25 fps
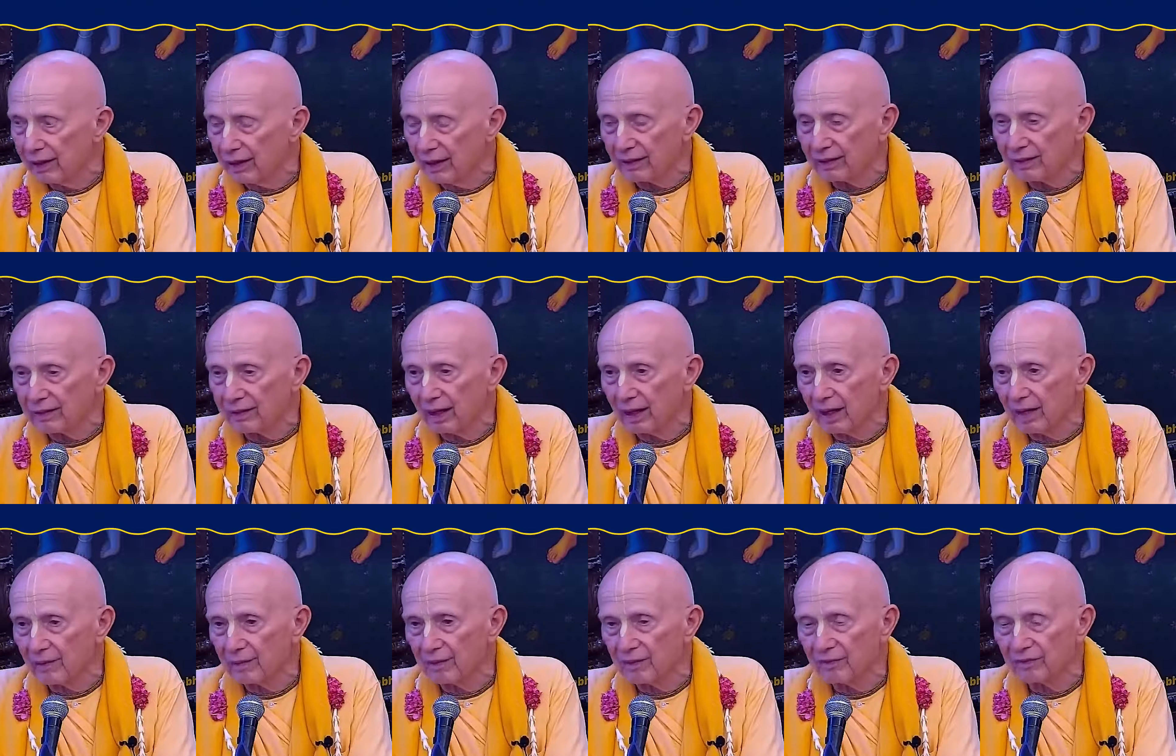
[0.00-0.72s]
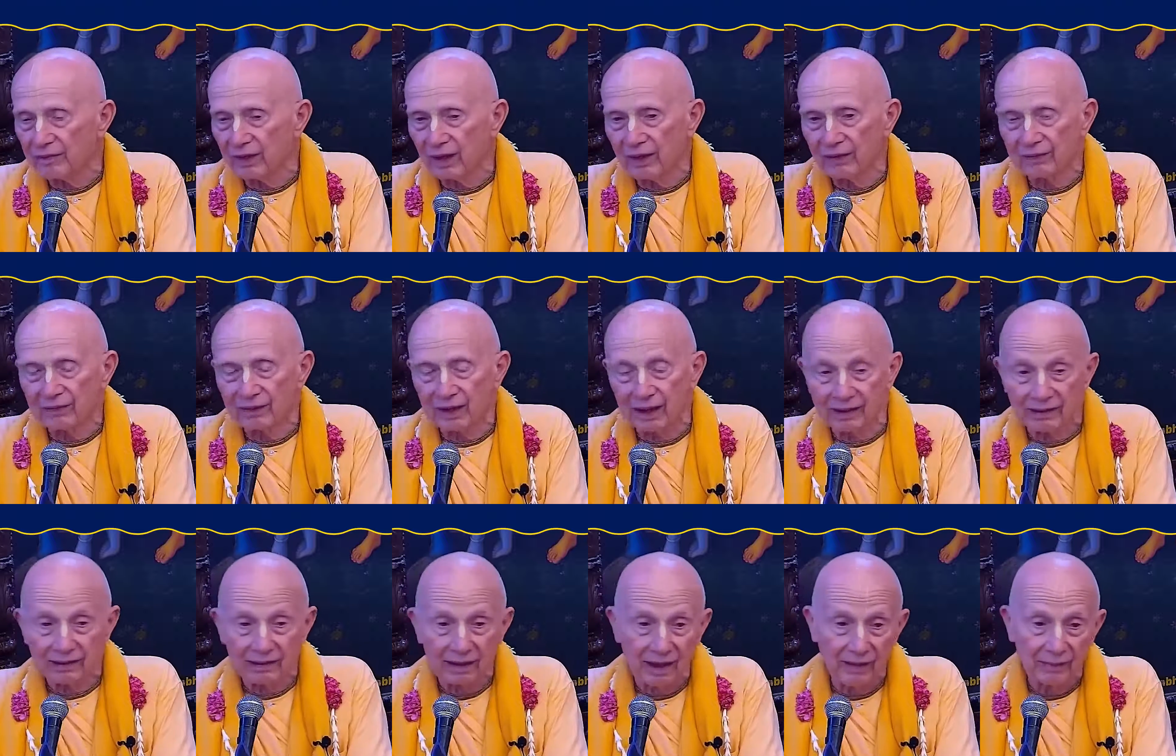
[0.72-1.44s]
that, time of
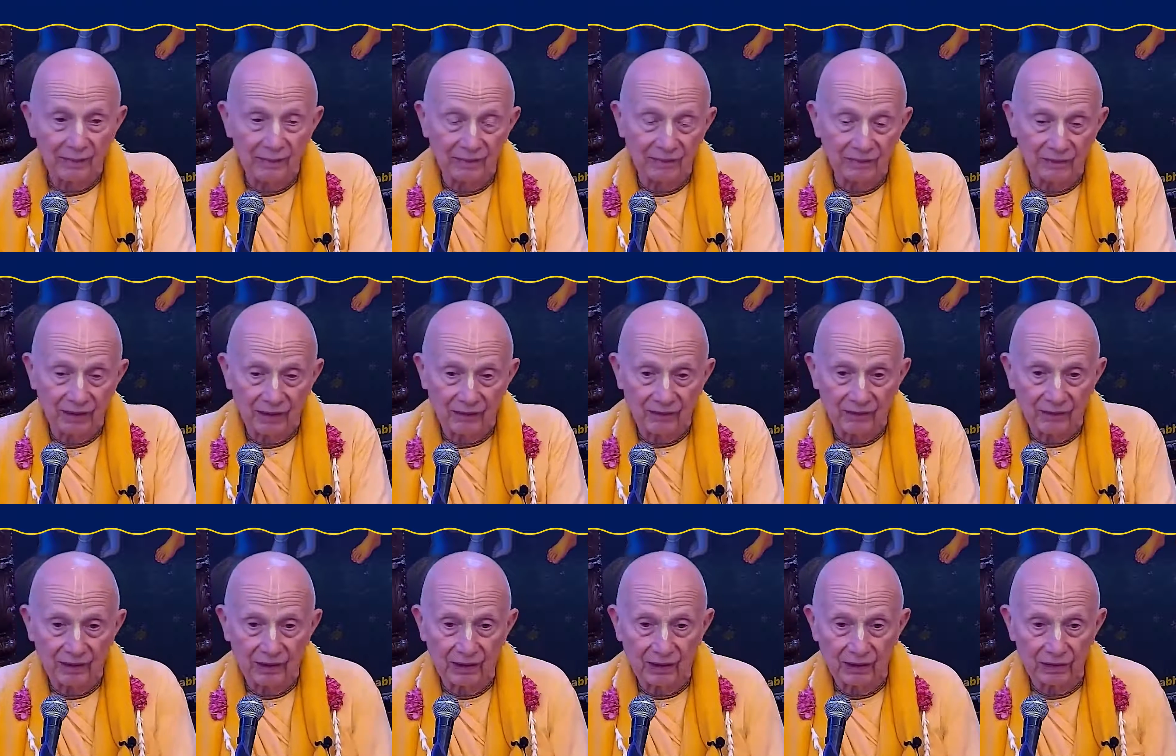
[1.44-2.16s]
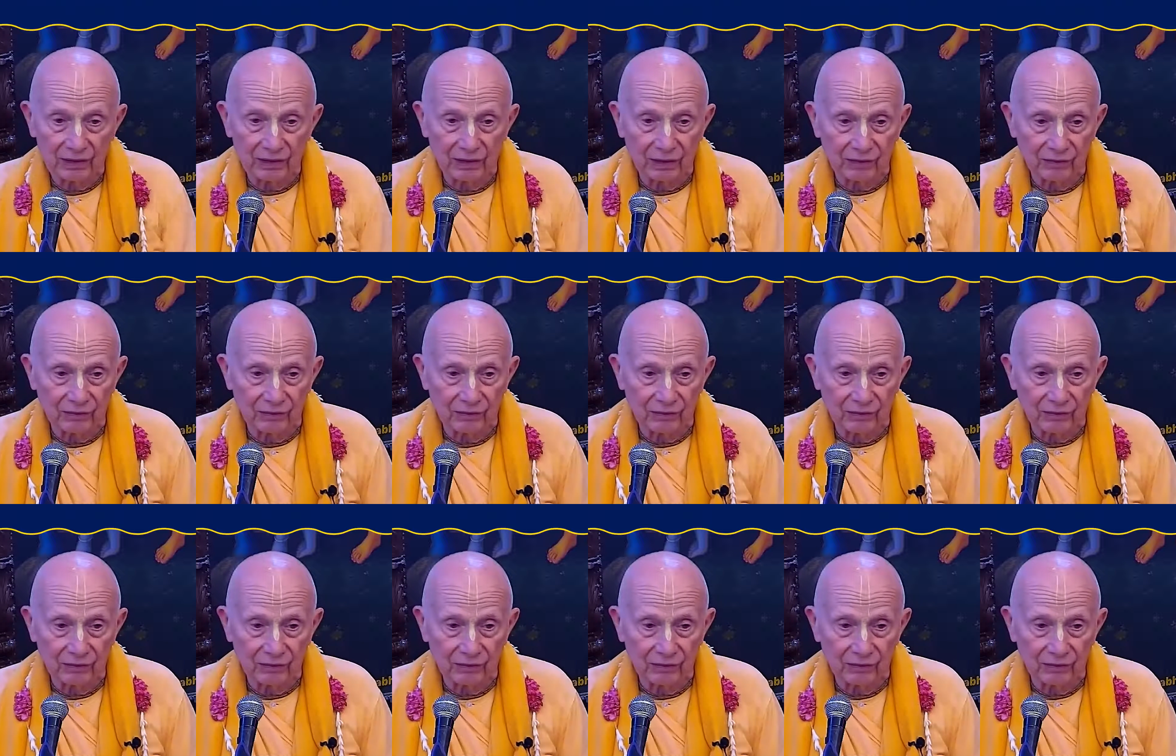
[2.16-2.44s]
that type of definition